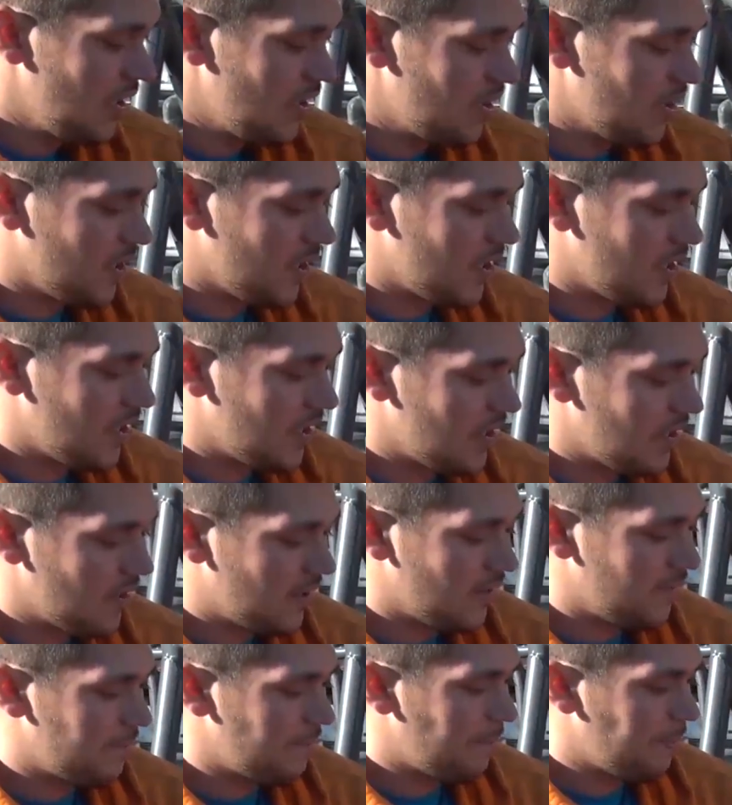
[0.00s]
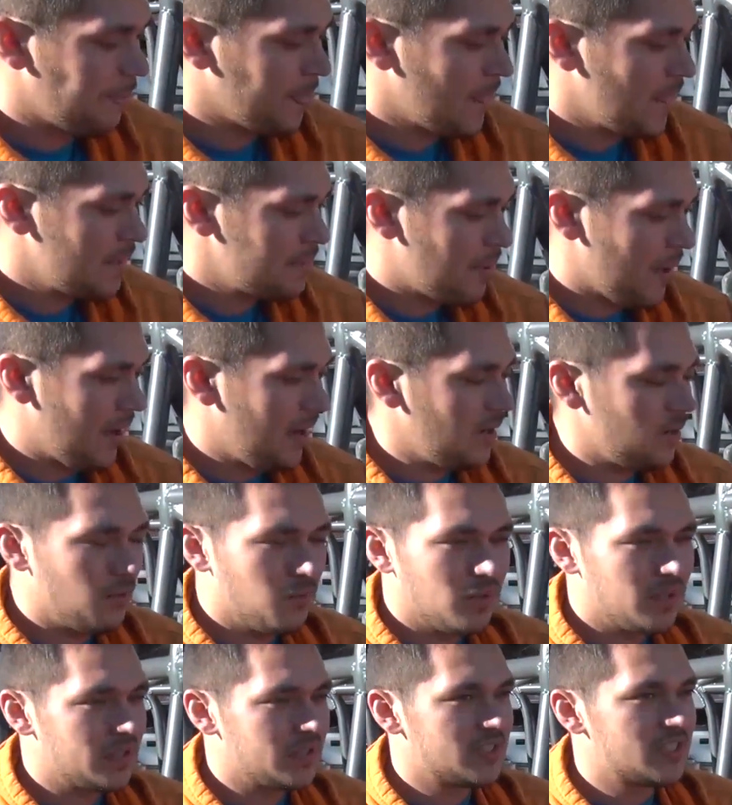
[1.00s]
the paint
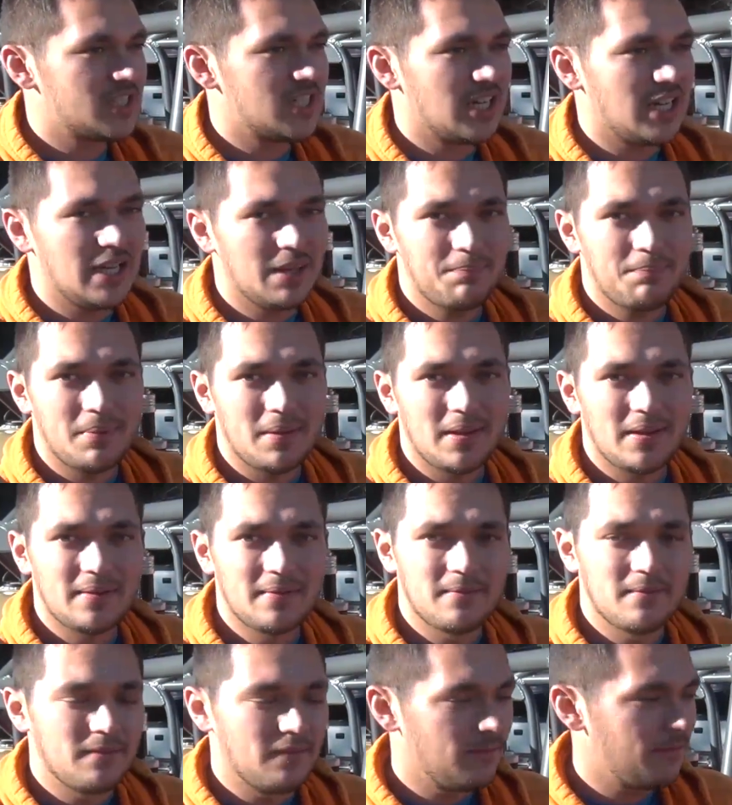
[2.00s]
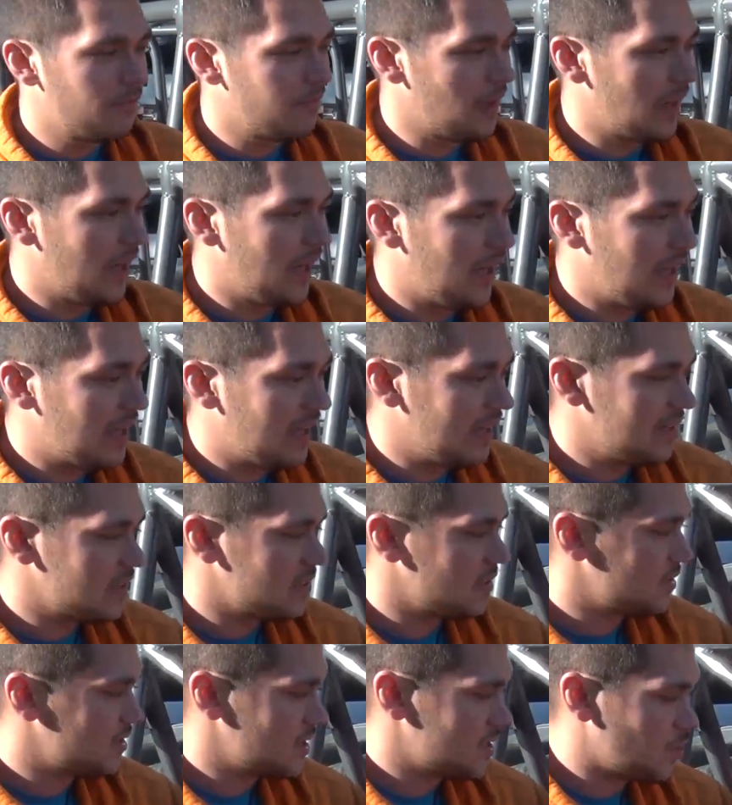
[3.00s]
would chip and flake,
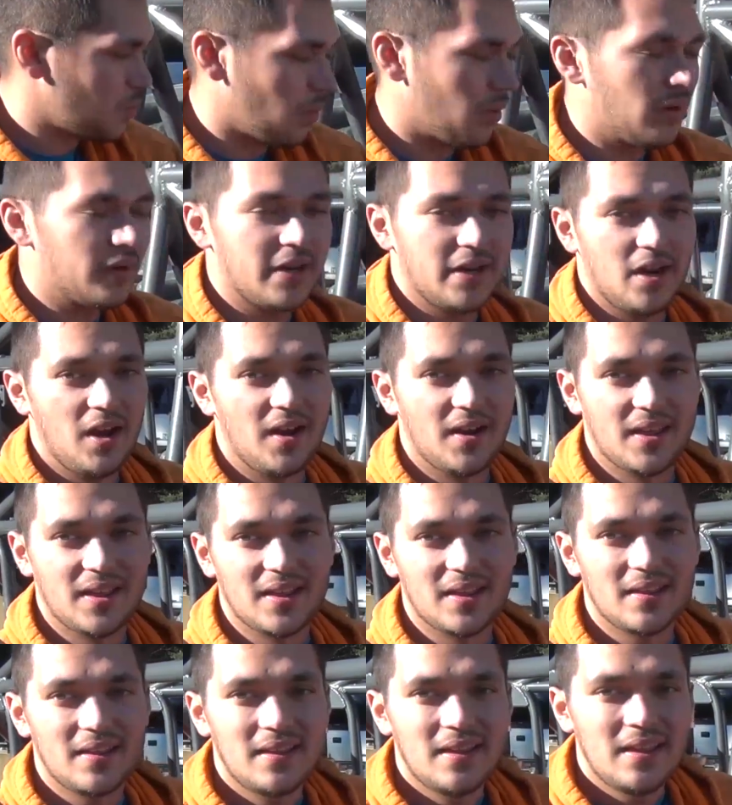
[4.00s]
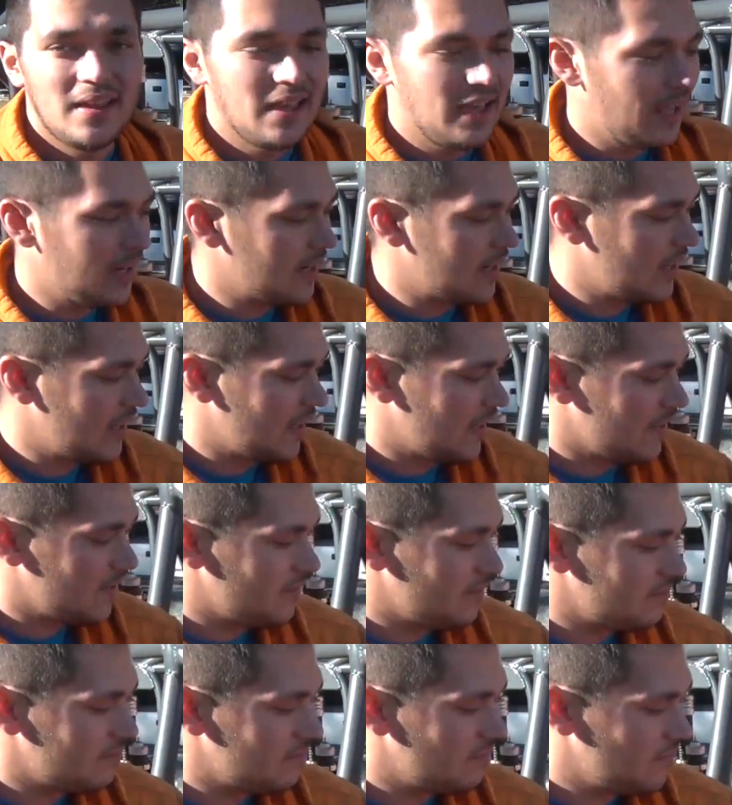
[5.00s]
and just working on it, it'd get
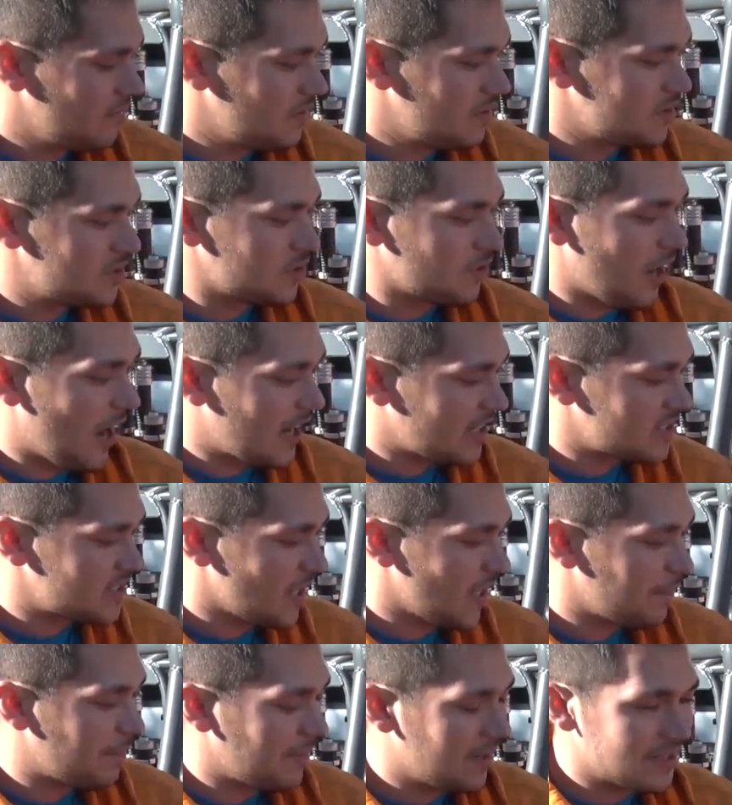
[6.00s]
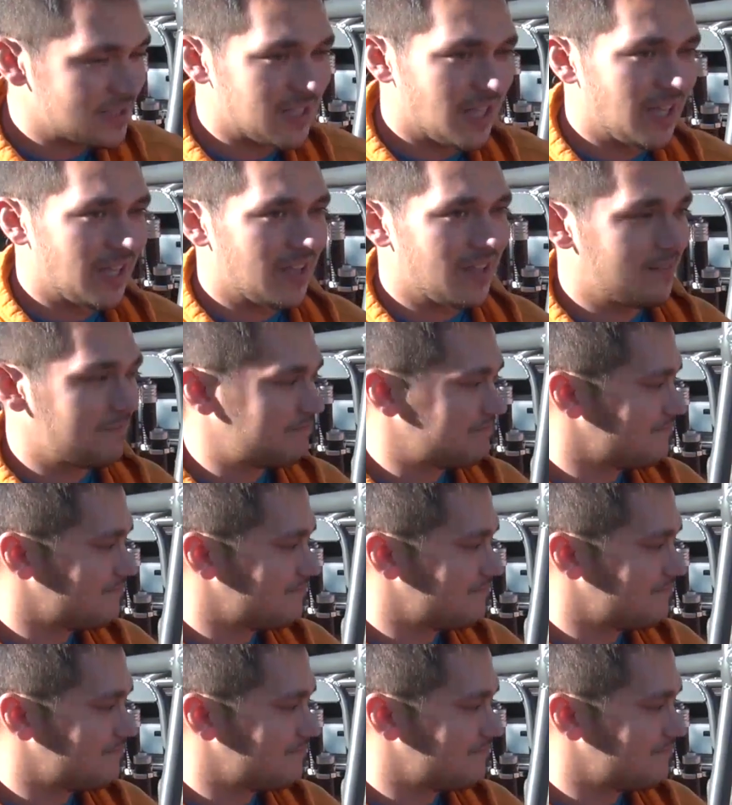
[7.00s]
scratched up. And it's like,